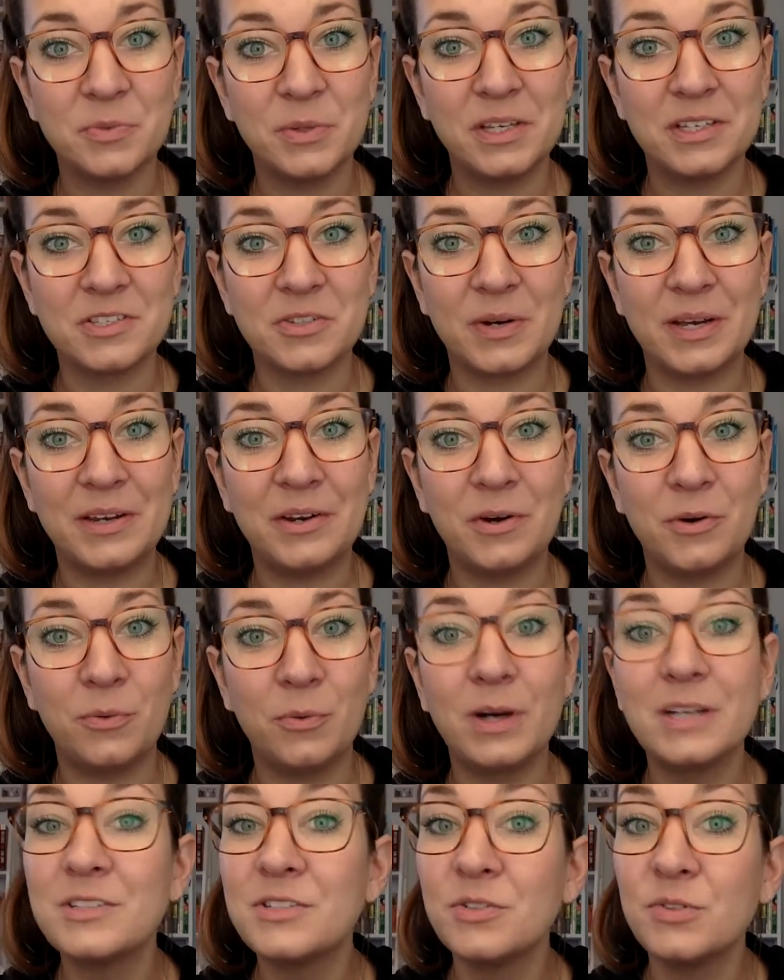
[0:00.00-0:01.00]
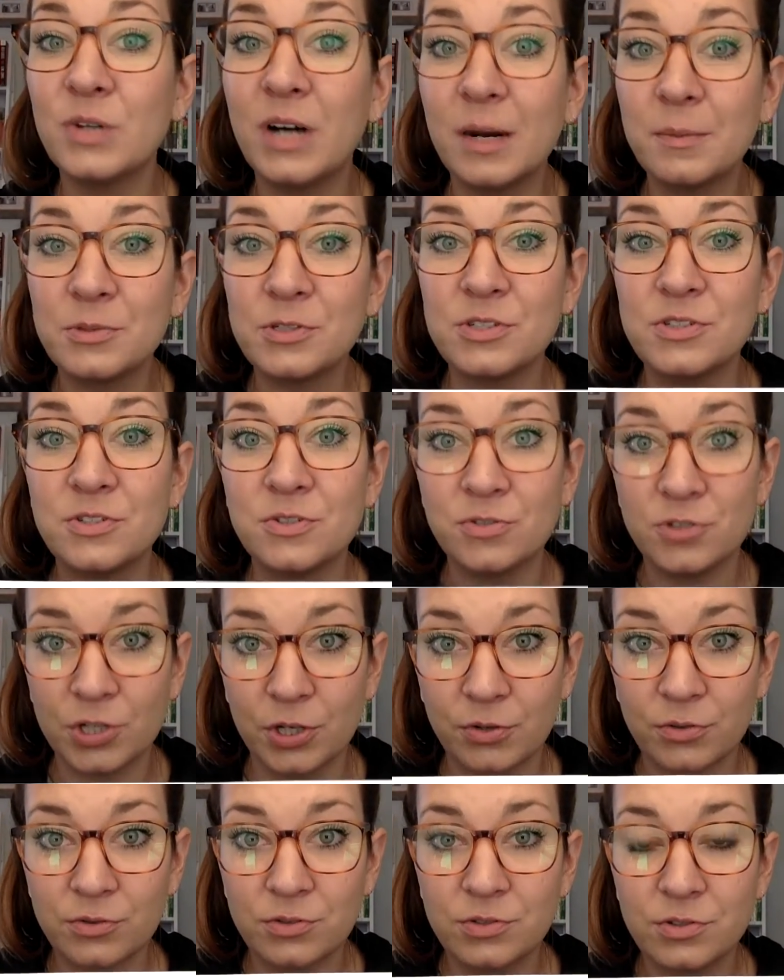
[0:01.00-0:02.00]
week so I know what 2 options you
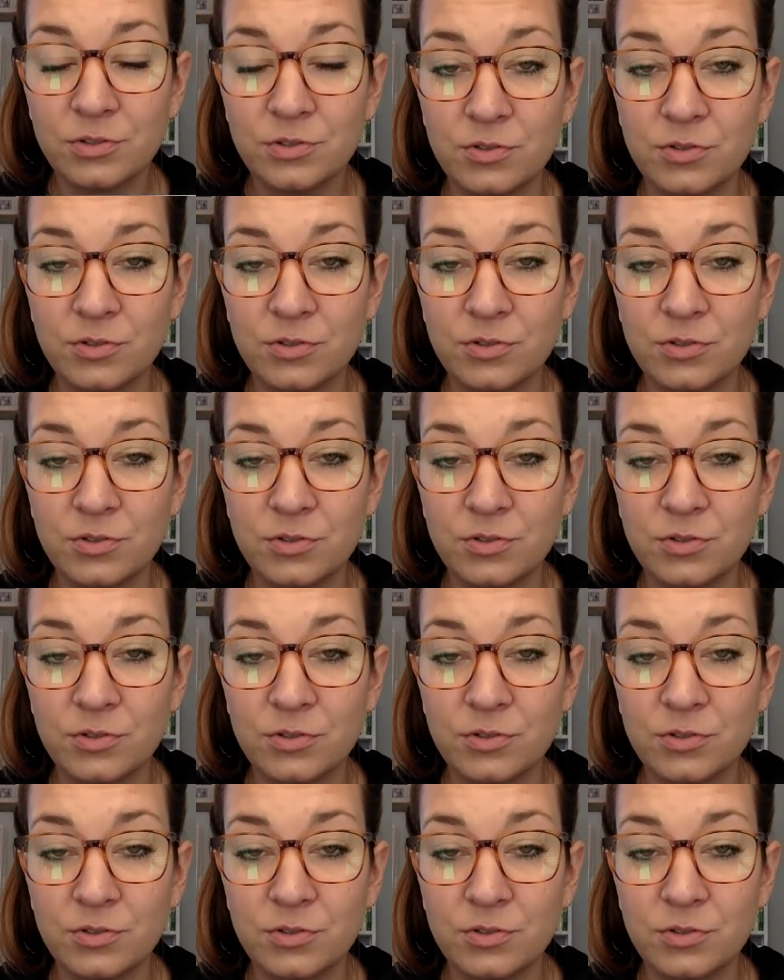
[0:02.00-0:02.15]
chose